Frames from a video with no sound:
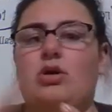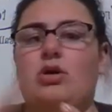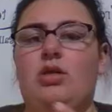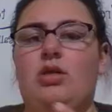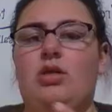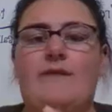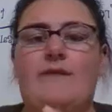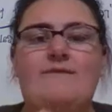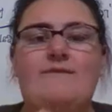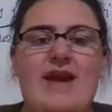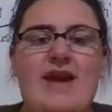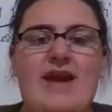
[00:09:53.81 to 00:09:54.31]

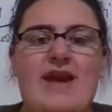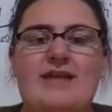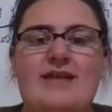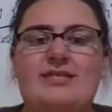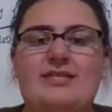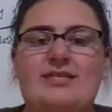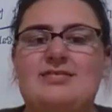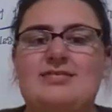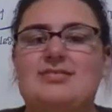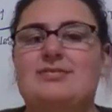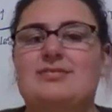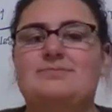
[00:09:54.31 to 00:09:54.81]

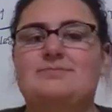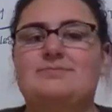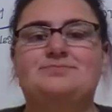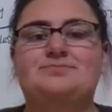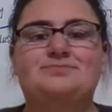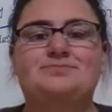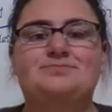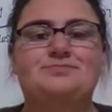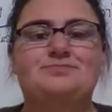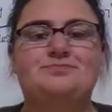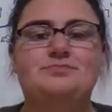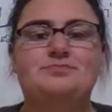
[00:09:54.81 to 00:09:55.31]
events,
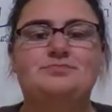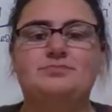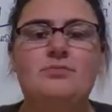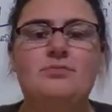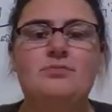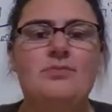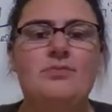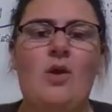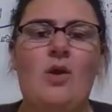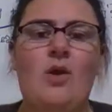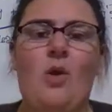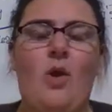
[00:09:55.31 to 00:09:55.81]

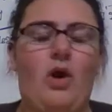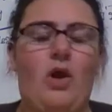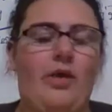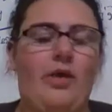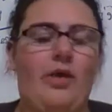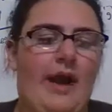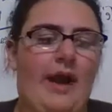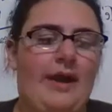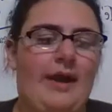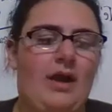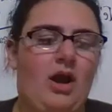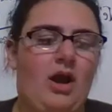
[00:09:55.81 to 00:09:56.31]
all
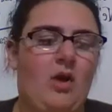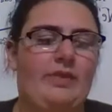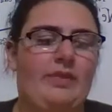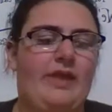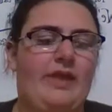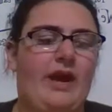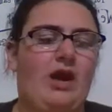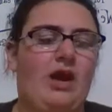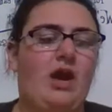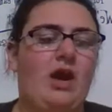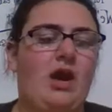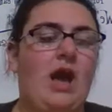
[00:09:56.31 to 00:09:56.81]
that can go in
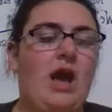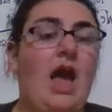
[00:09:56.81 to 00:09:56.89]
there.